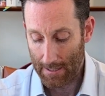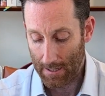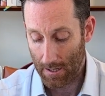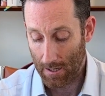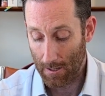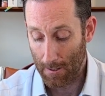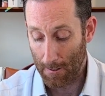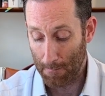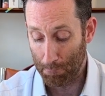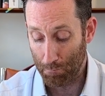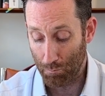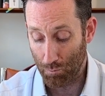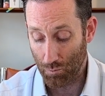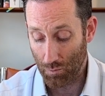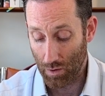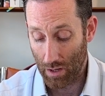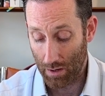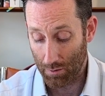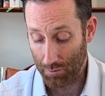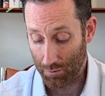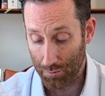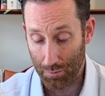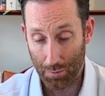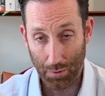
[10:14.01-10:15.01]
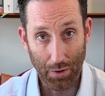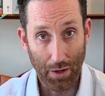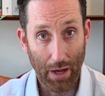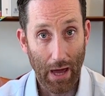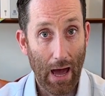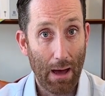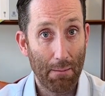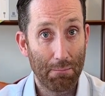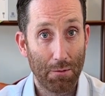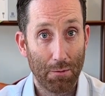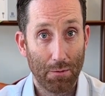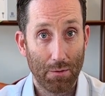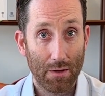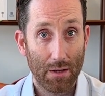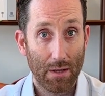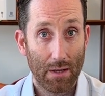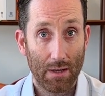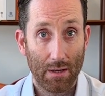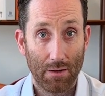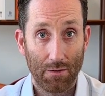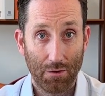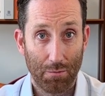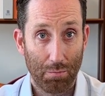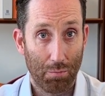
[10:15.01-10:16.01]
I was really happy with
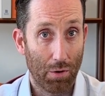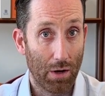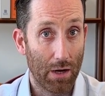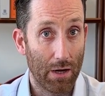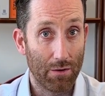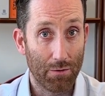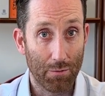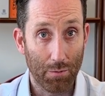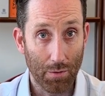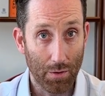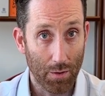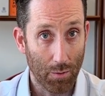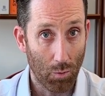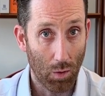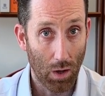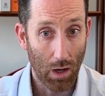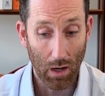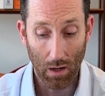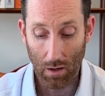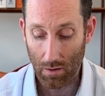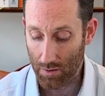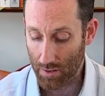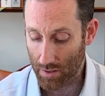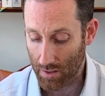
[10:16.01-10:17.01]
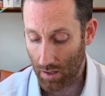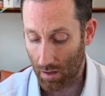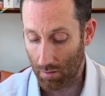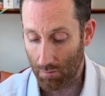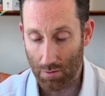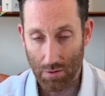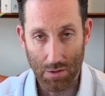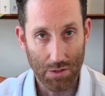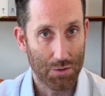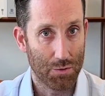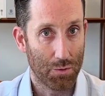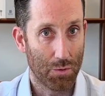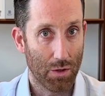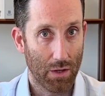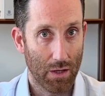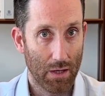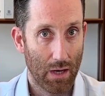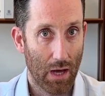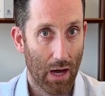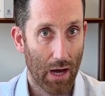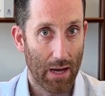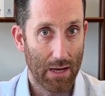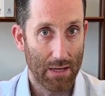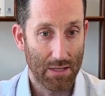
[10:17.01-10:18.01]
it. It sprays really well. The coverage is really
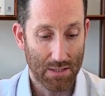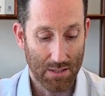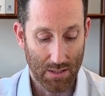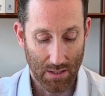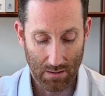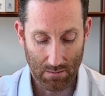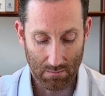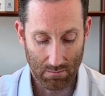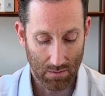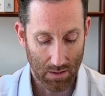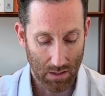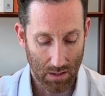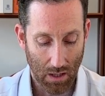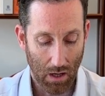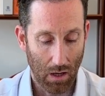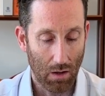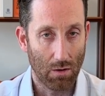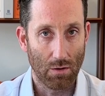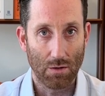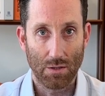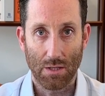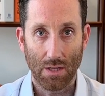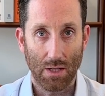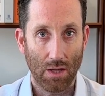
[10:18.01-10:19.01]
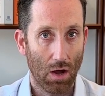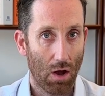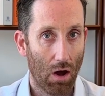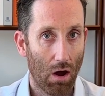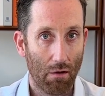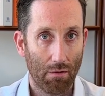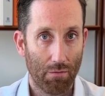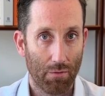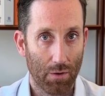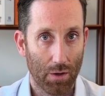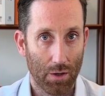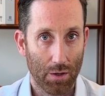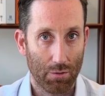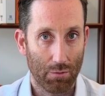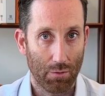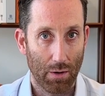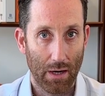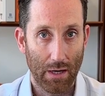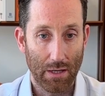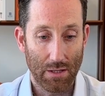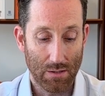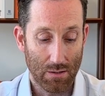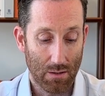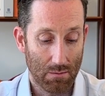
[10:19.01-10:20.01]
nice. The colors that they offer are
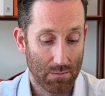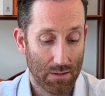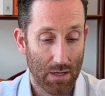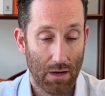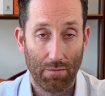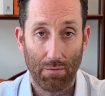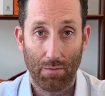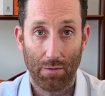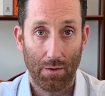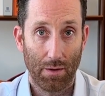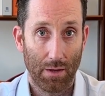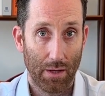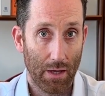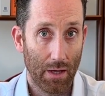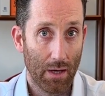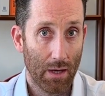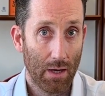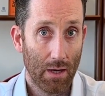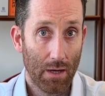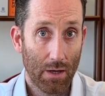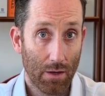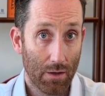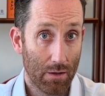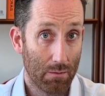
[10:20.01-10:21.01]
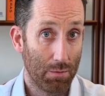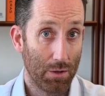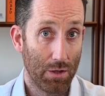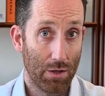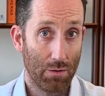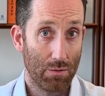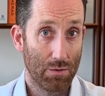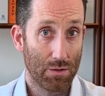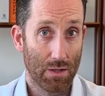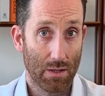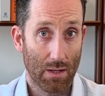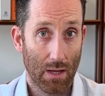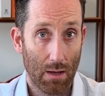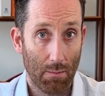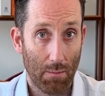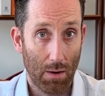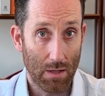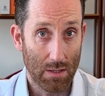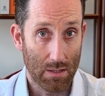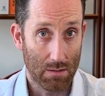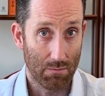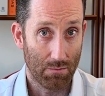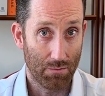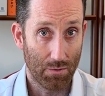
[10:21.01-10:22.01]
great, so I'm definitely going to be using them
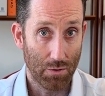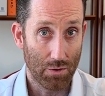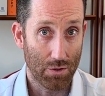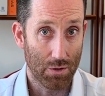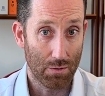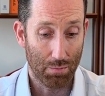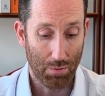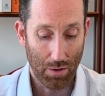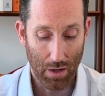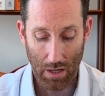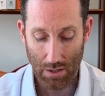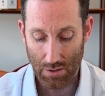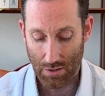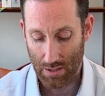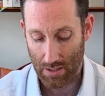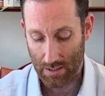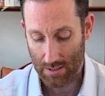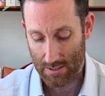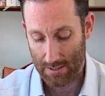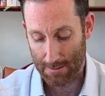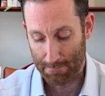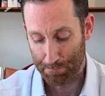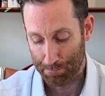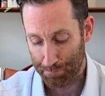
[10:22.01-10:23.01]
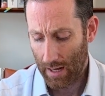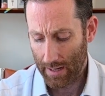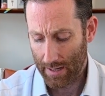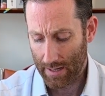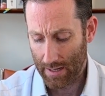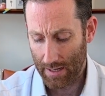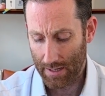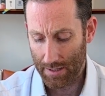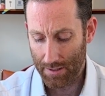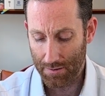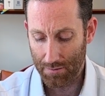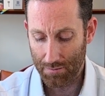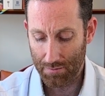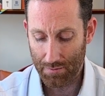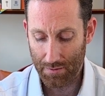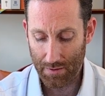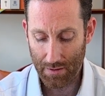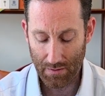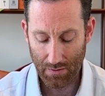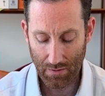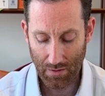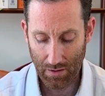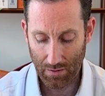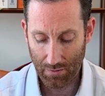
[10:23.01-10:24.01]
on some future projects. I kind of
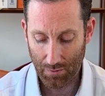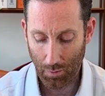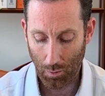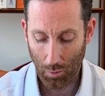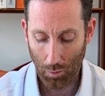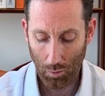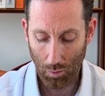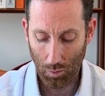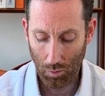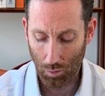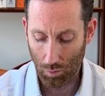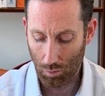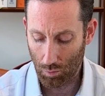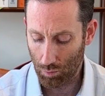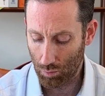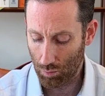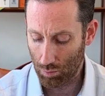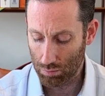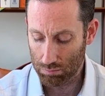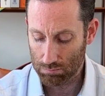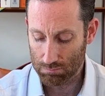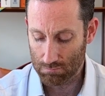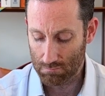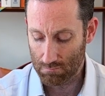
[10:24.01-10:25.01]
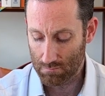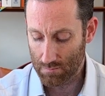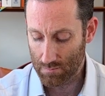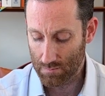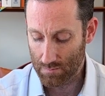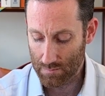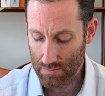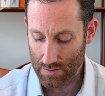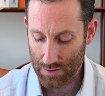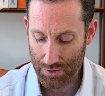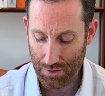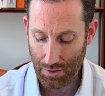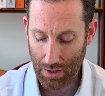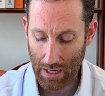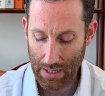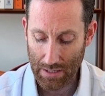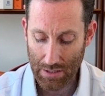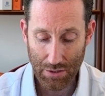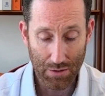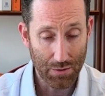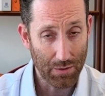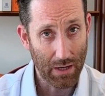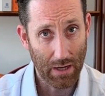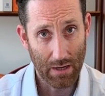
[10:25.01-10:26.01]
did this whole, tried
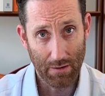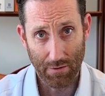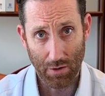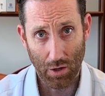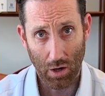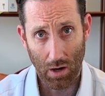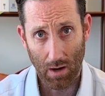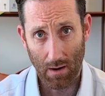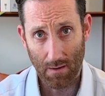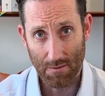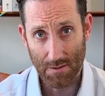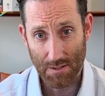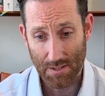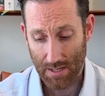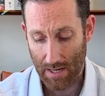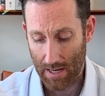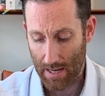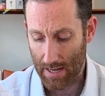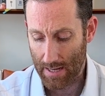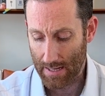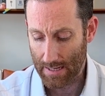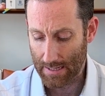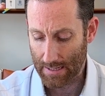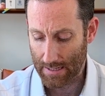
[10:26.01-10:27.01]
to do kind of an offset,